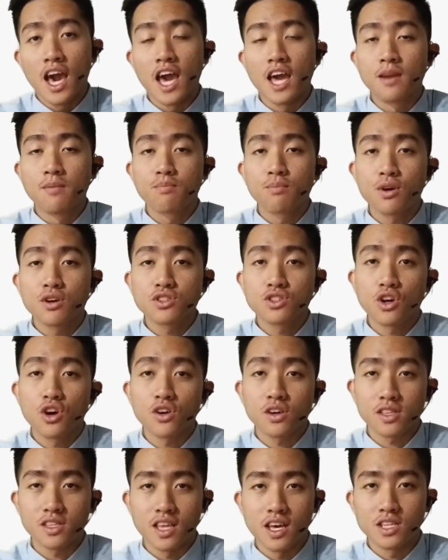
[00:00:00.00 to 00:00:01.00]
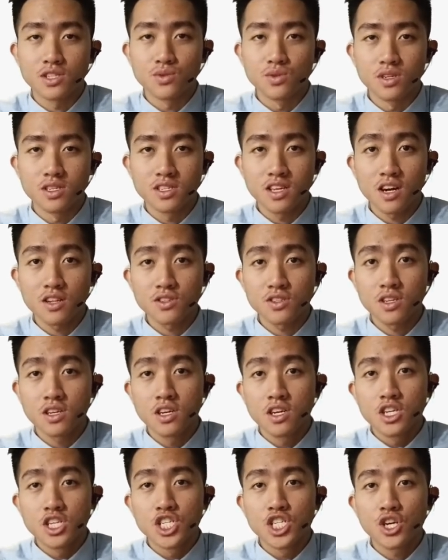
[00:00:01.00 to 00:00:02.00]
and post-hoc test results
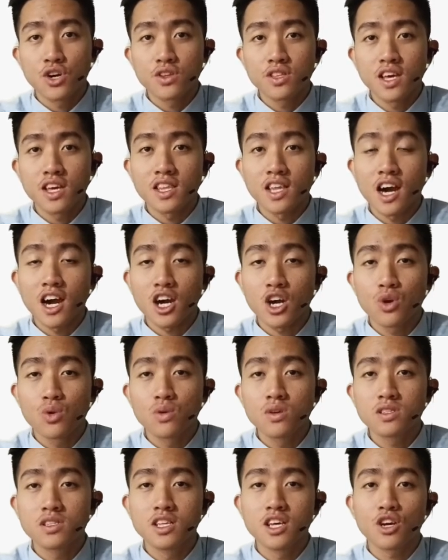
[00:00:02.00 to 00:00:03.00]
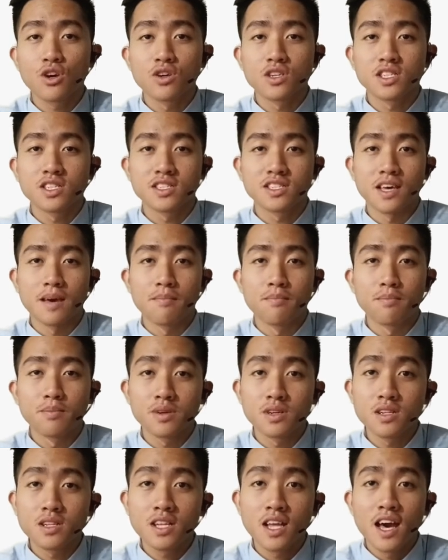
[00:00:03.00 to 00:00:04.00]
show that aqueous decoction
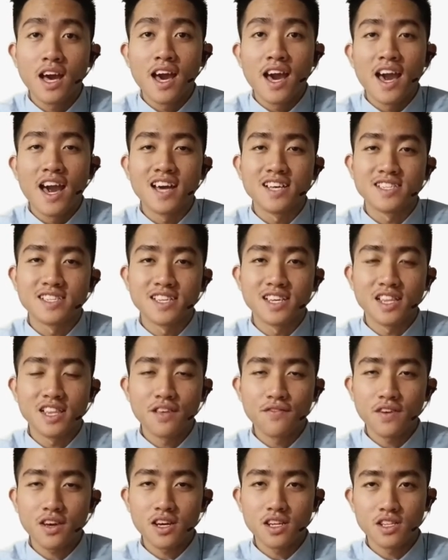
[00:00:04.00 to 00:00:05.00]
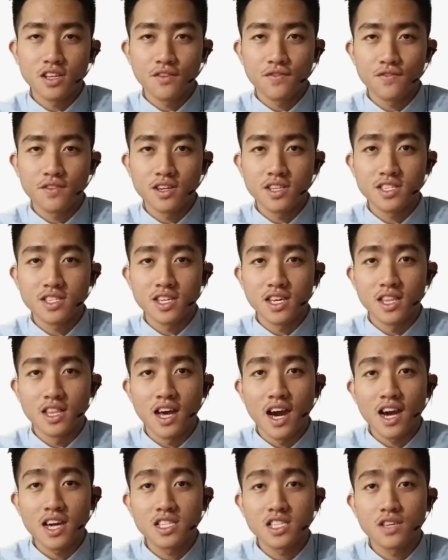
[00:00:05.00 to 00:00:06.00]
sample has significant difference in
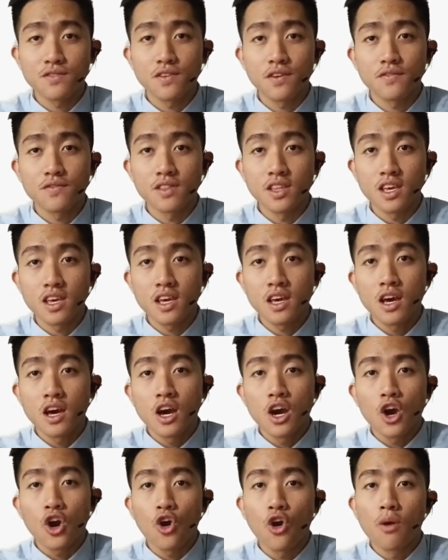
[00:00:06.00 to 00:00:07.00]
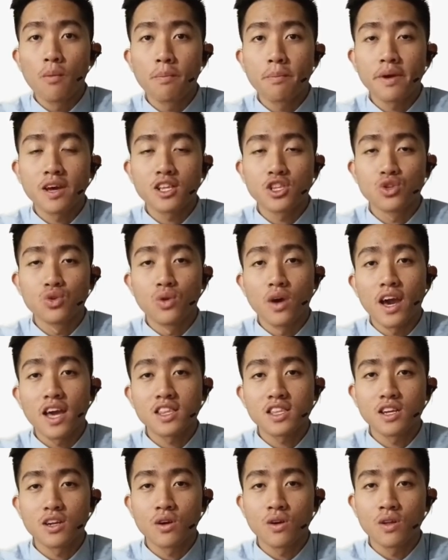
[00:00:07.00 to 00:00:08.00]
the IC50 compared to
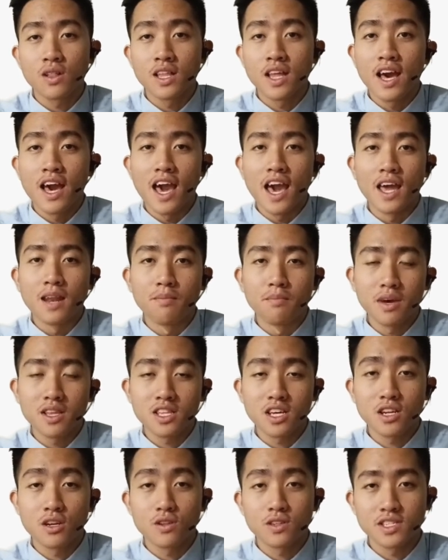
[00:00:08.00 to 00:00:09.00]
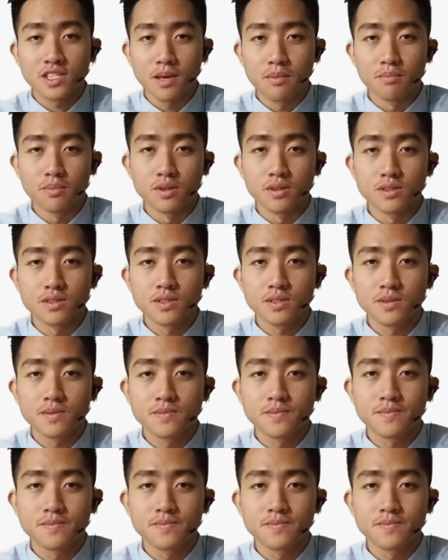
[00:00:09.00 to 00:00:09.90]
ethanol and methanol samples.